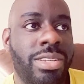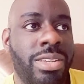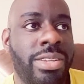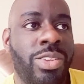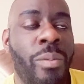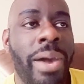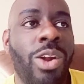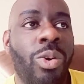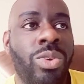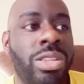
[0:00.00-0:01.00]
no
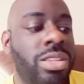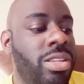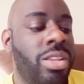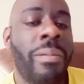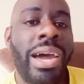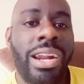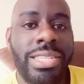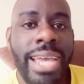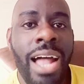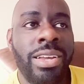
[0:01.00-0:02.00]
matter the
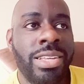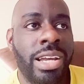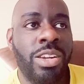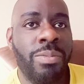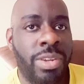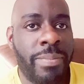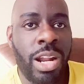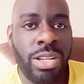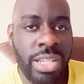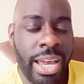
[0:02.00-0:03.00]
talent, like no
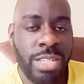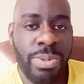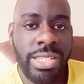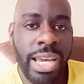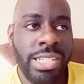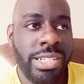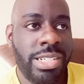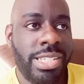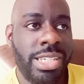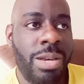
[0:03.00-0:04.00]
matter the expectation, it
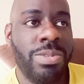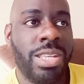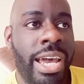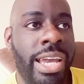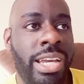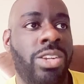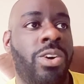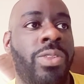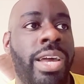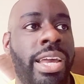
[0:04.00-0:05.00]
just seems like
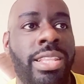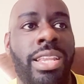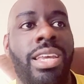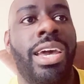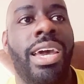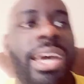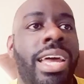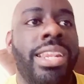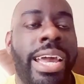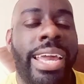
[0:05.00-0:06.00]

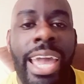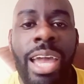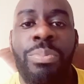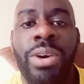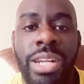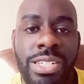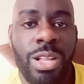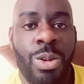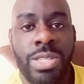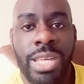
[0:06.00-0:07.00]
they can't put these
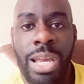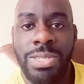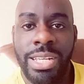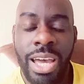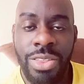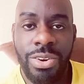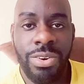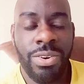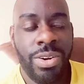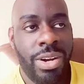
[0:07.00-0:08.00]
close games together.
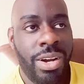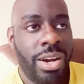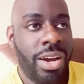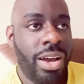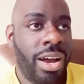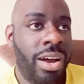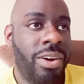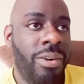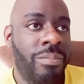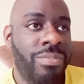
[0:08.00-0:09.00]

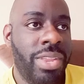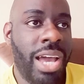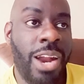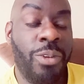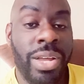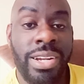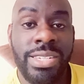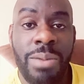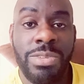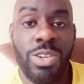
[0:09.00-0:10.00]
I don't think this
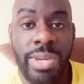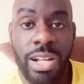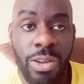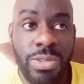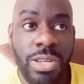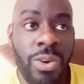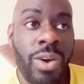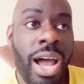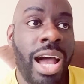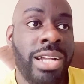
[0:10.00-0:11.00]
game is going to be close
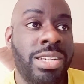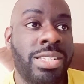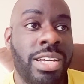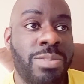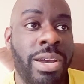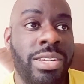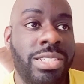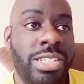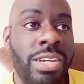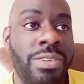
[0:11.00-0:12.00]
though. I just expect the
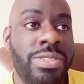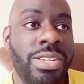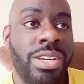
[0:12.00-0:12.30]
Chiefs.